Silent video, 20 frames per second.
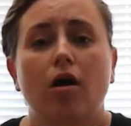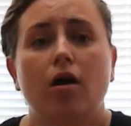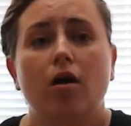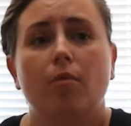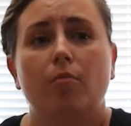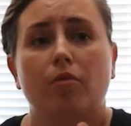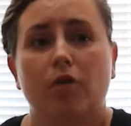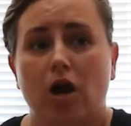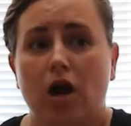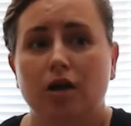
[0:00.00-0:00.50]

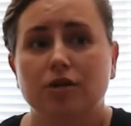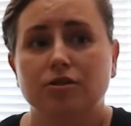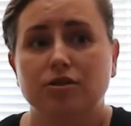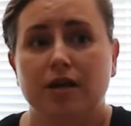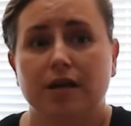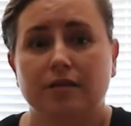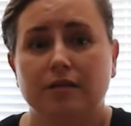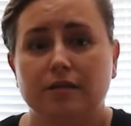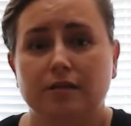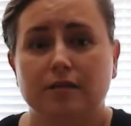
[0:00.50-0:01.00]

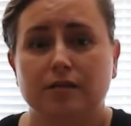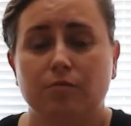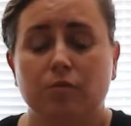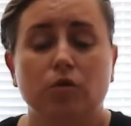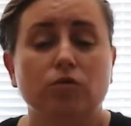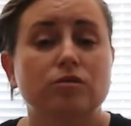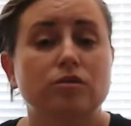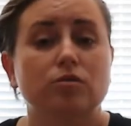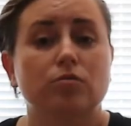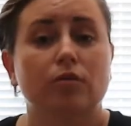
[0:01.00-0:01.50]
project is
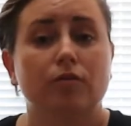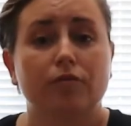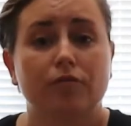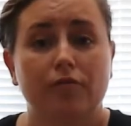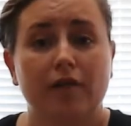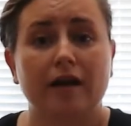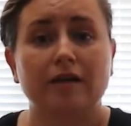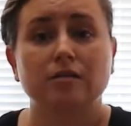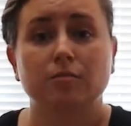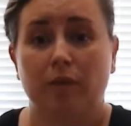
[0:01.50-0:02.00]
supposed to
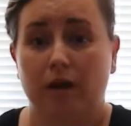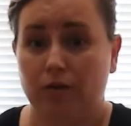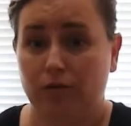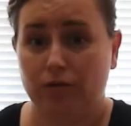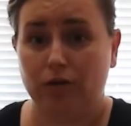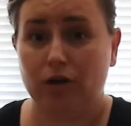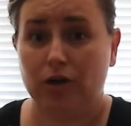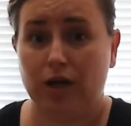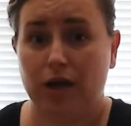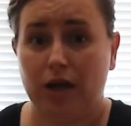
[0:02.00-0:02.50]
reflect my
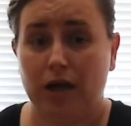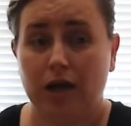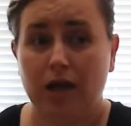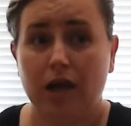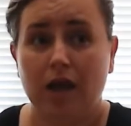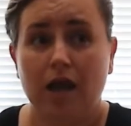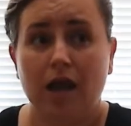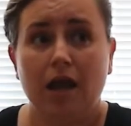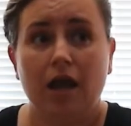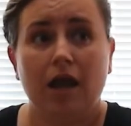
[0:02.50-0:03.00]
learning.
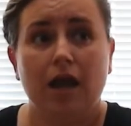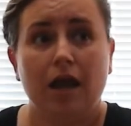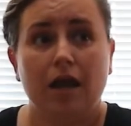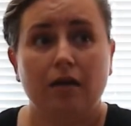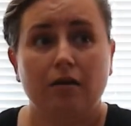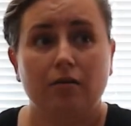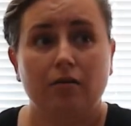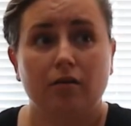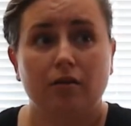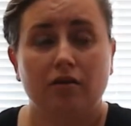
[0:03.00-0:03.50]

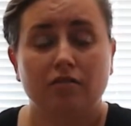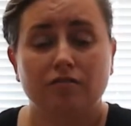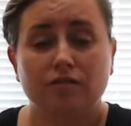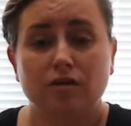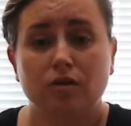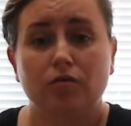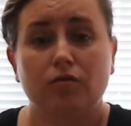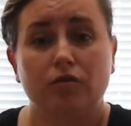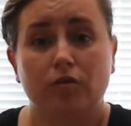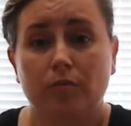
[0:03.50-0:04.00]
And
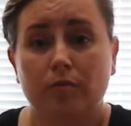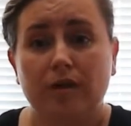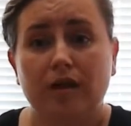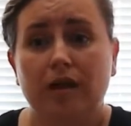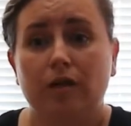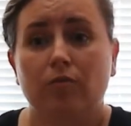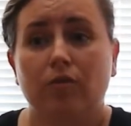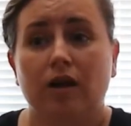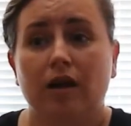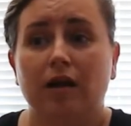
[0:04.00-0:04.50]
so for
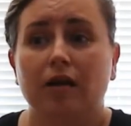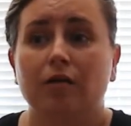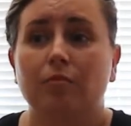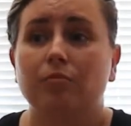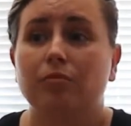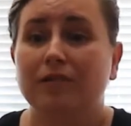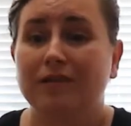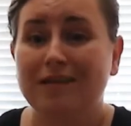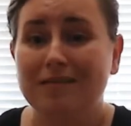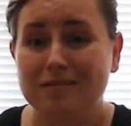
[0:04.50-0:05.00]
me, when I
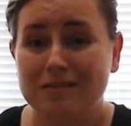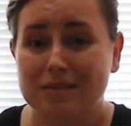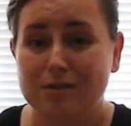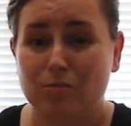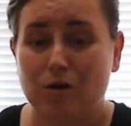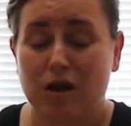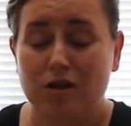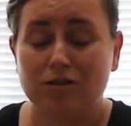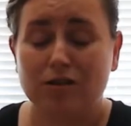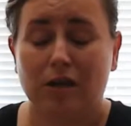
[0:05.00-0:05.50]
complete this
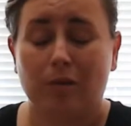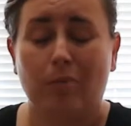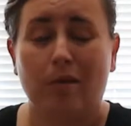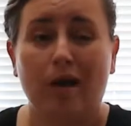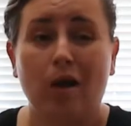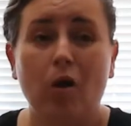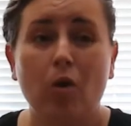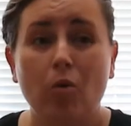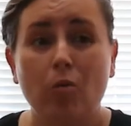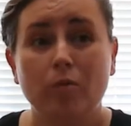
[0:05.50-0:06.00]
project, my
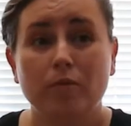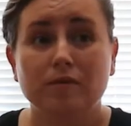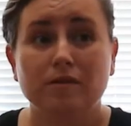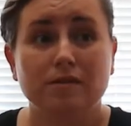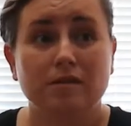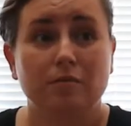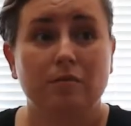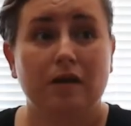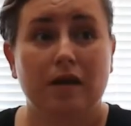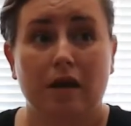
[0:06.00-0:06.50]
hope is
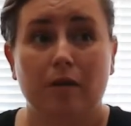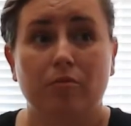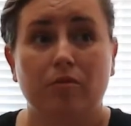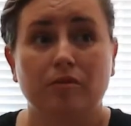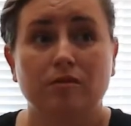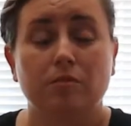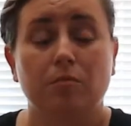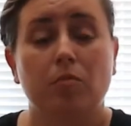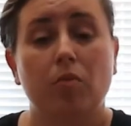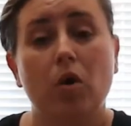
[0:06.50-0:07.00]
to be able
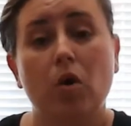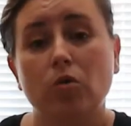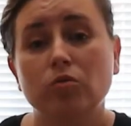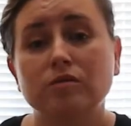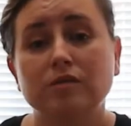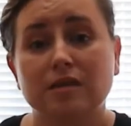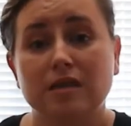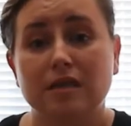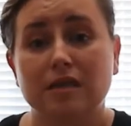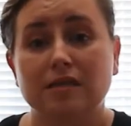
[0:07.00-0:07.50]
to
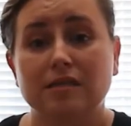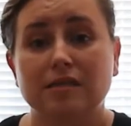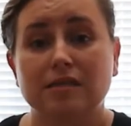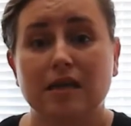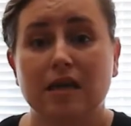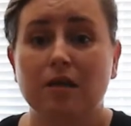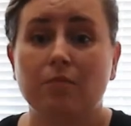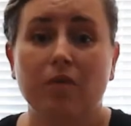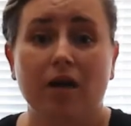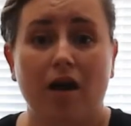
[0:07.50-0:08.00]
post this
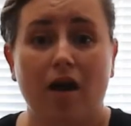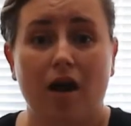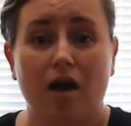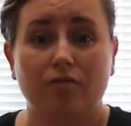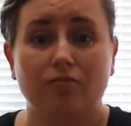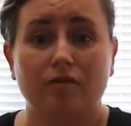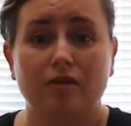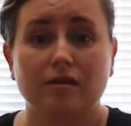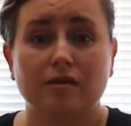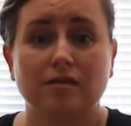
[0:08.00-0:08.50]
in my
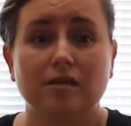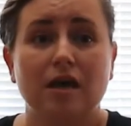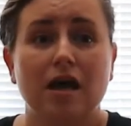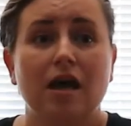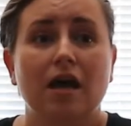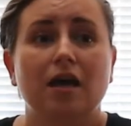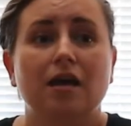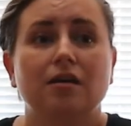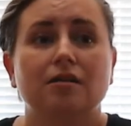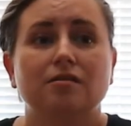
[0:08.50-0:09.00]
office
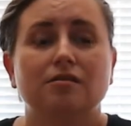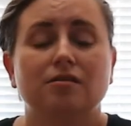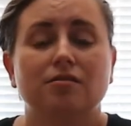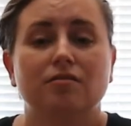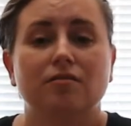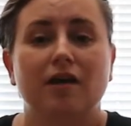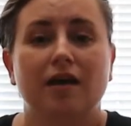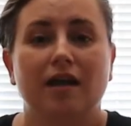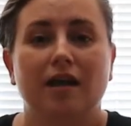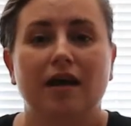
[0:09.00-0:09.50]
so
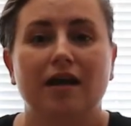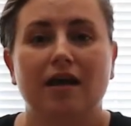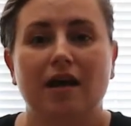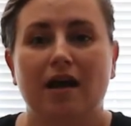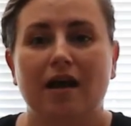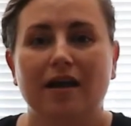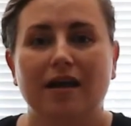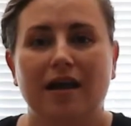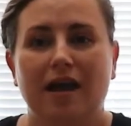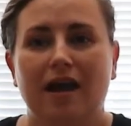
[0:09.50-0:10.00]
that
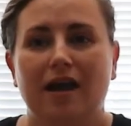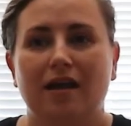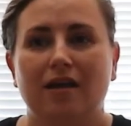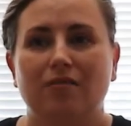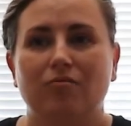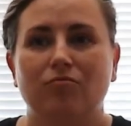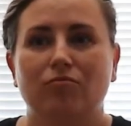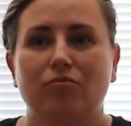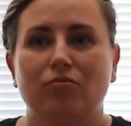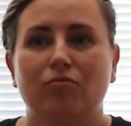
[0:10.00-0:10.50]
I
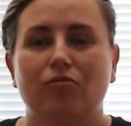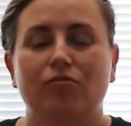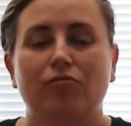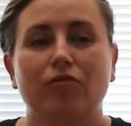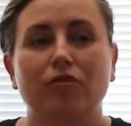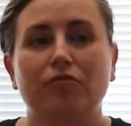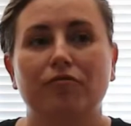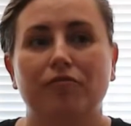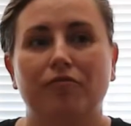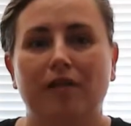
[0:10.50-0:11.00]
can
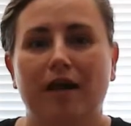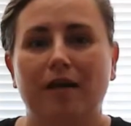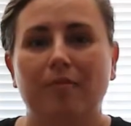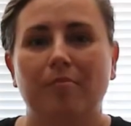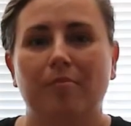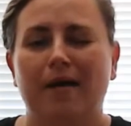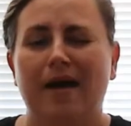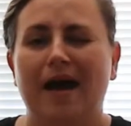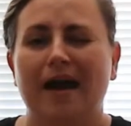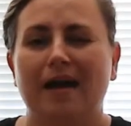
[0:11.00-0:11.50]

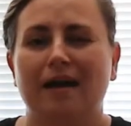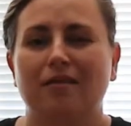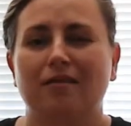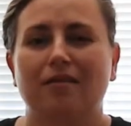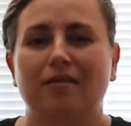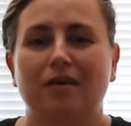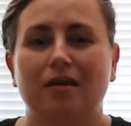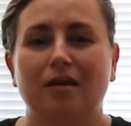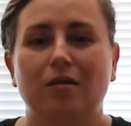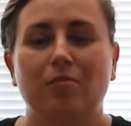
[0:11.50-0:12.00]
reflect back and
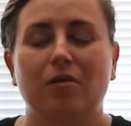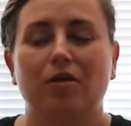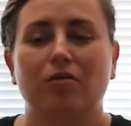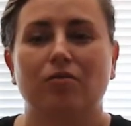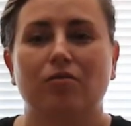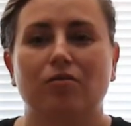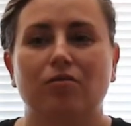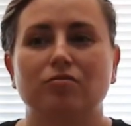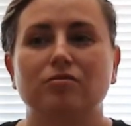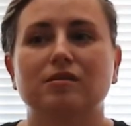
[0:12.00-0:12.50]
think
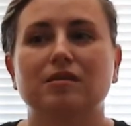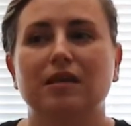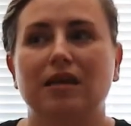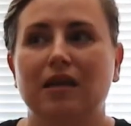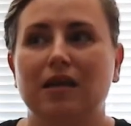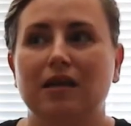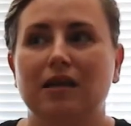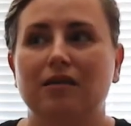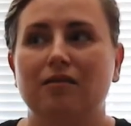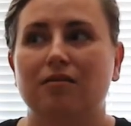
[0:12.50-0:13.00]
about those
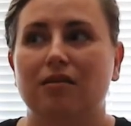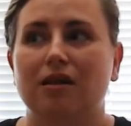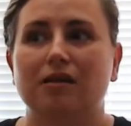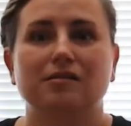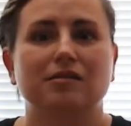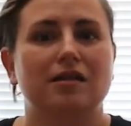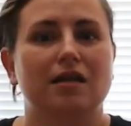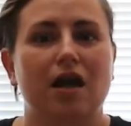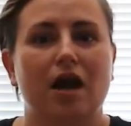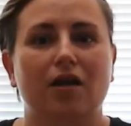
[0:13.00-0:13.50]
key things
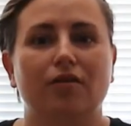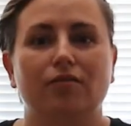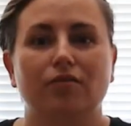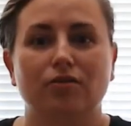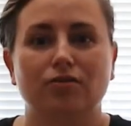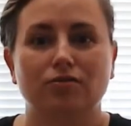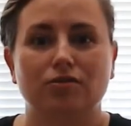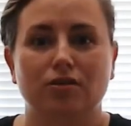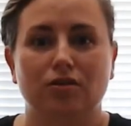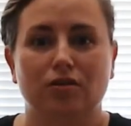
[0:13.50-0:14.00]
that I
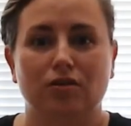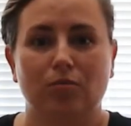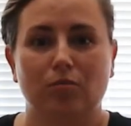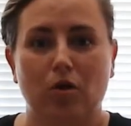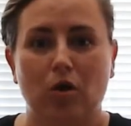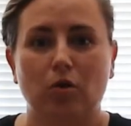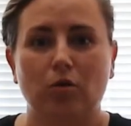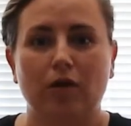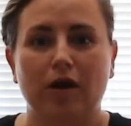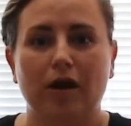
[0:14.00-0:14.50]
learned during the
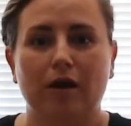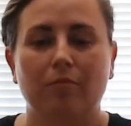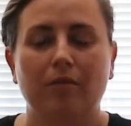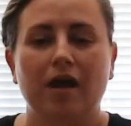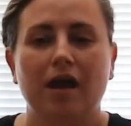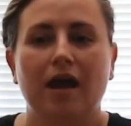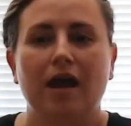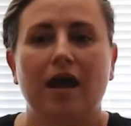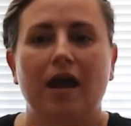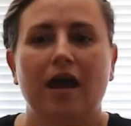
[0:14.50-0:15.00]
program,
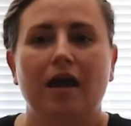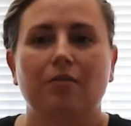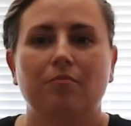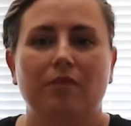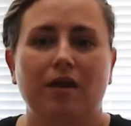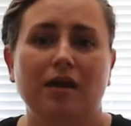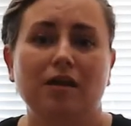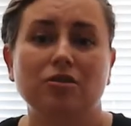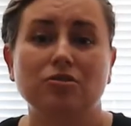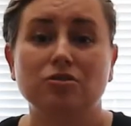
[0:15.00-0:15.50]
and
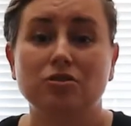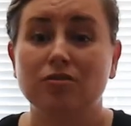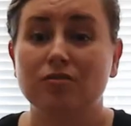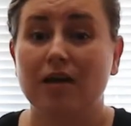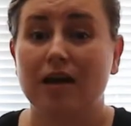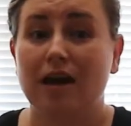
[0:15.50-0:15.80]
making sure that I